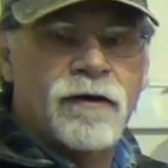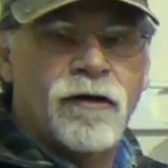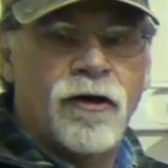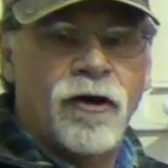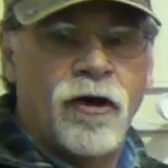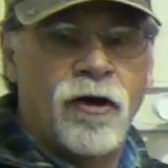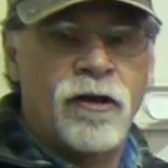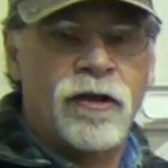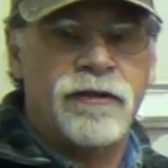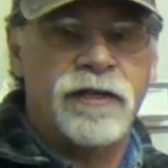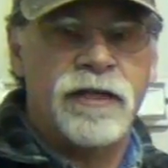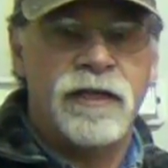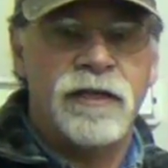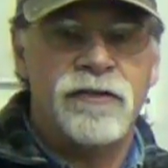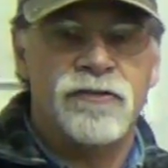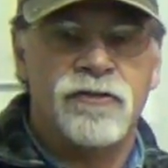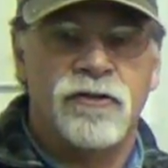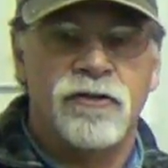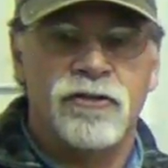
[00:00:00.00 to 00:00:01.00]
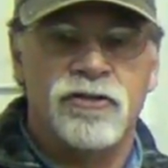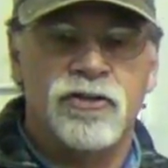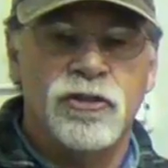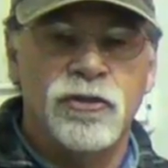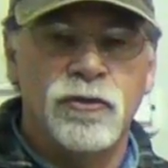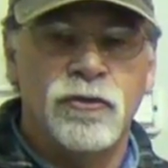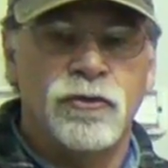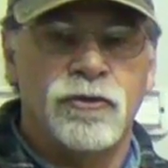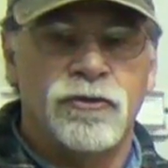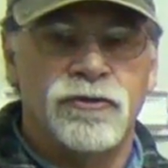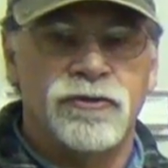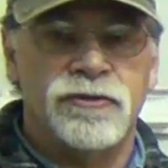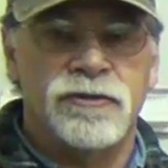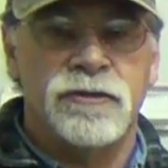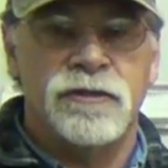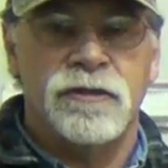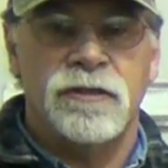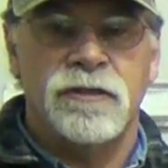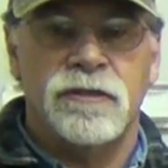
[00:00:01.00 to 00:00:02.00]
all of these are
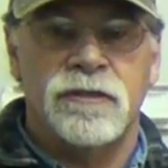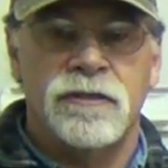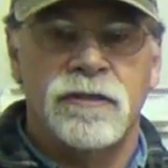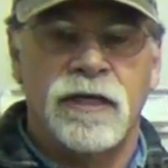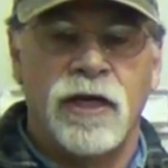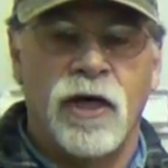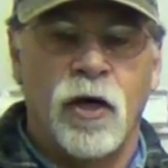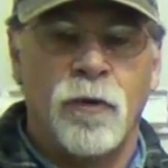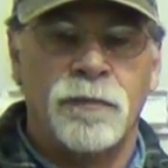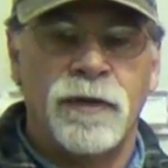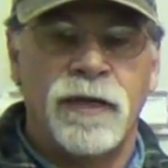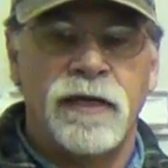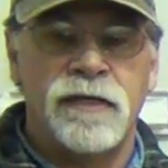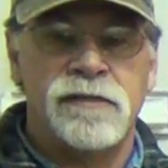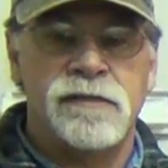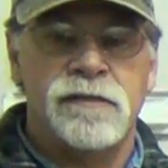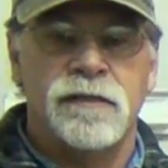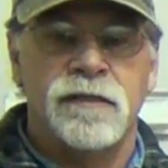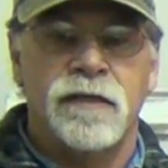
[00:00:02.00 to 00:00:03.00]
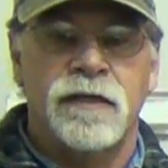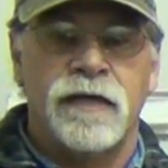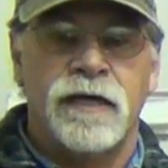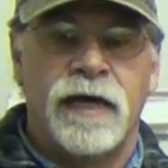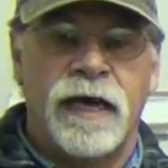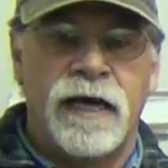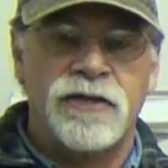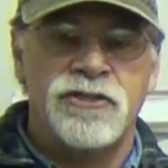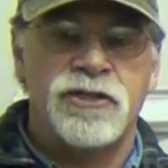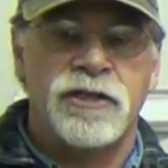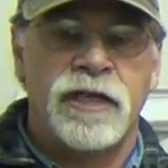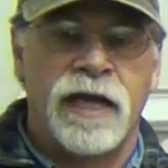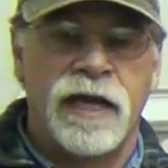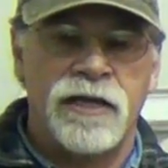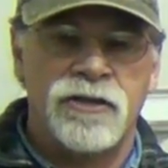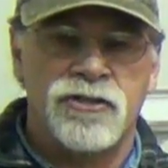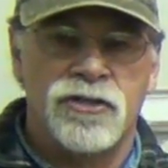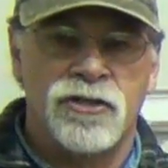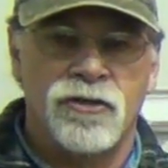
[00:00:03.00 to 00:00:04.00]
tools to help us
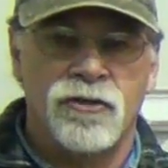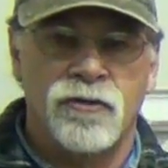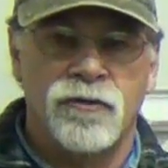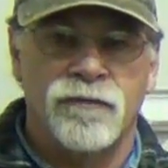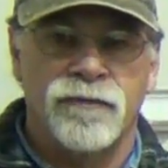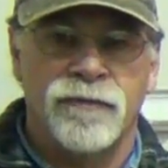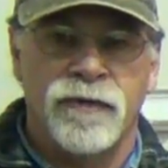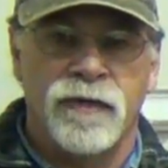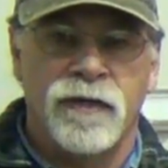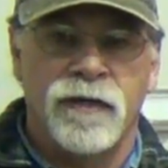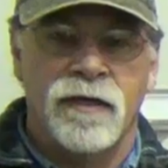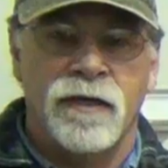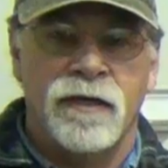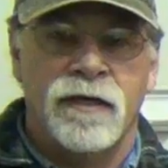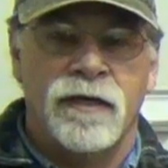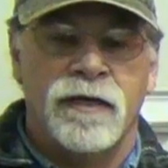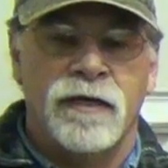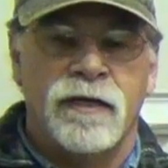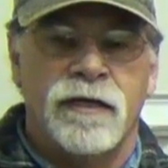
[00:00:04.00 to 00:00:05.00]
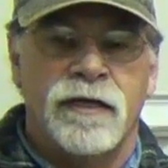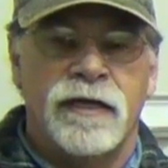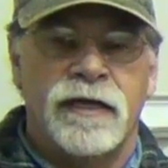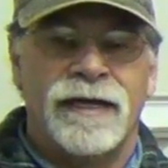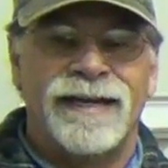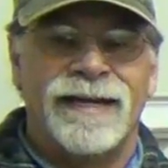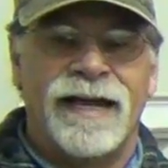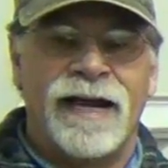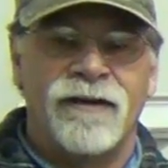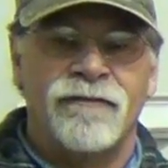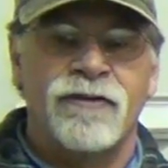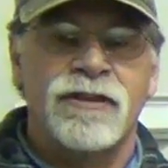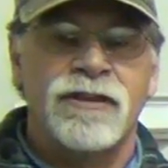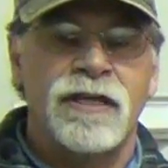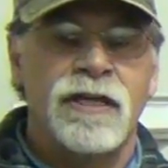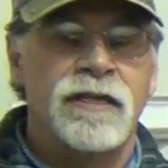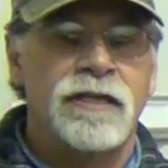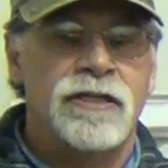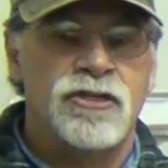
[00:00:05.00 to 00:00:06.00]
educate you in
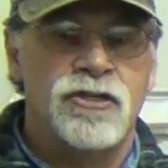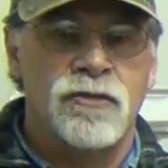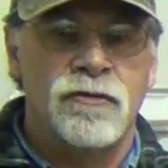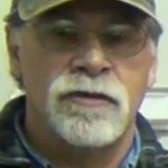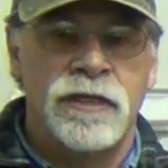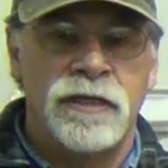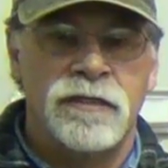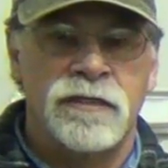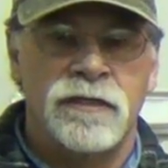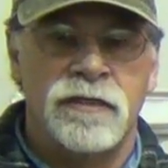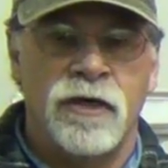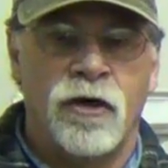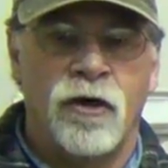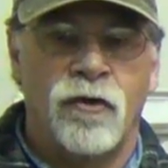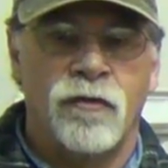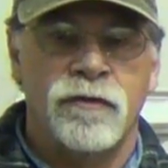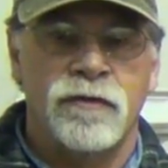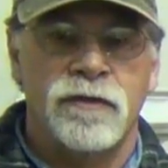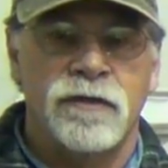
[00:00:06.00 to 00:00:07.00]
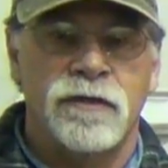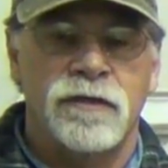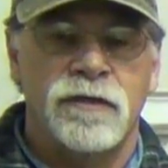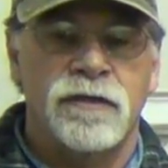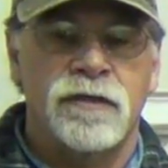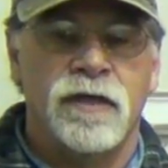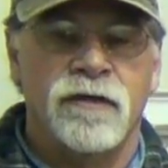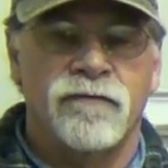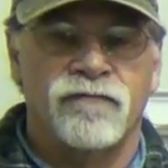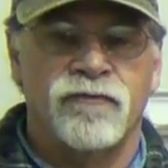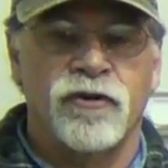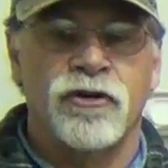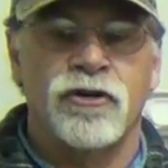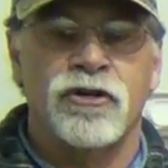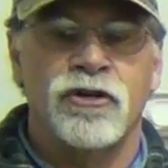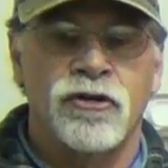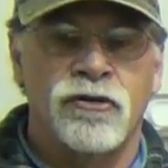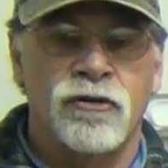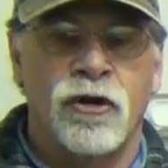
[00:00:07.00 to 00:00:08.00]
everything that you need to know to
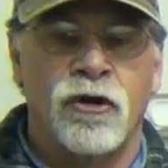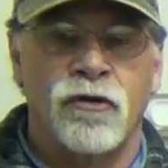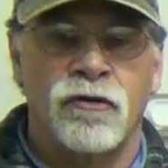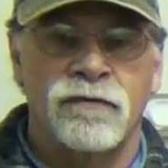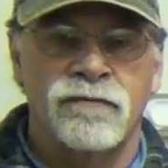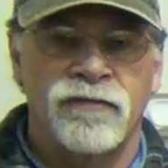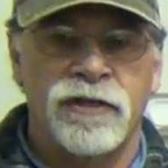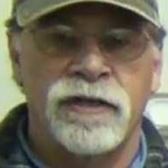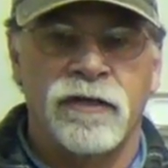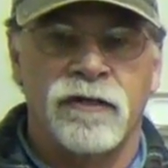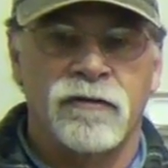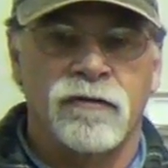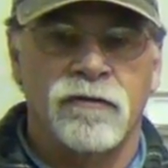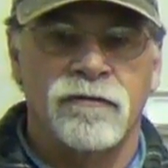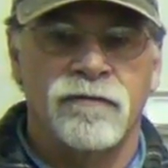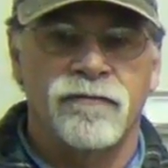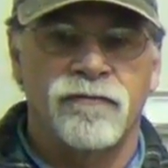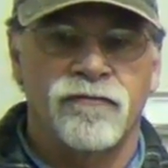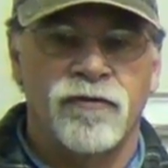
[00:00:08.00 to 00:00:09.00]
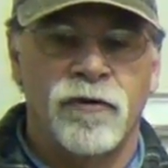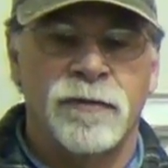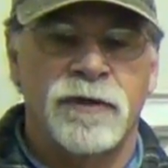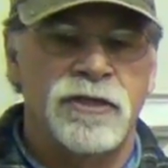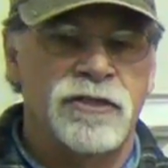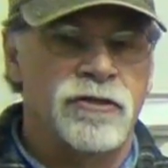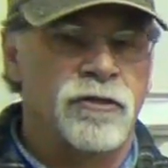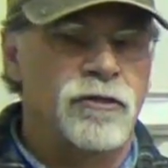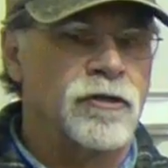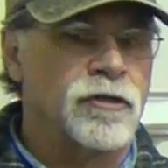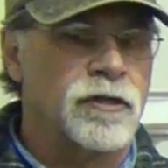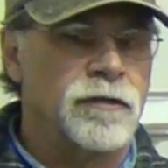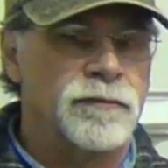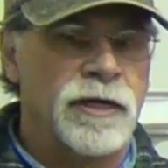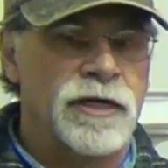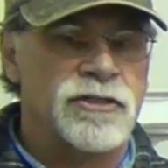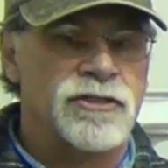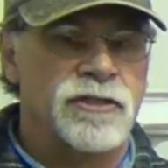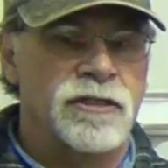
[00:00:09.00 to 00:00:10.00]
convert your own vehicle from internal
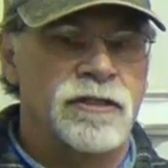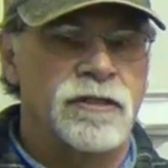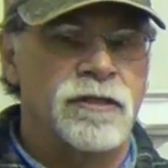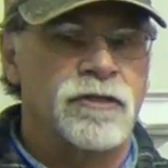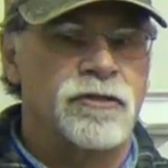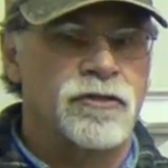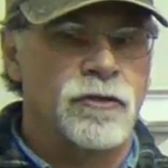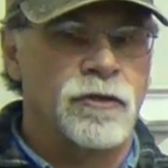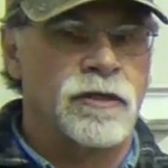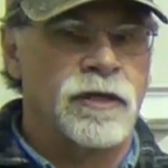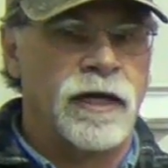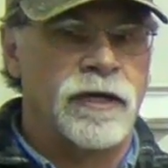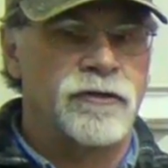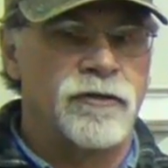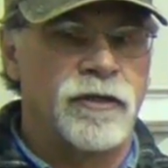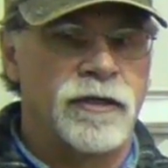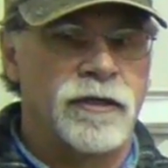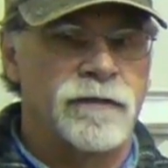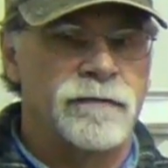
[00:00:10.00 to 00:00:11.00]
combustion to electric.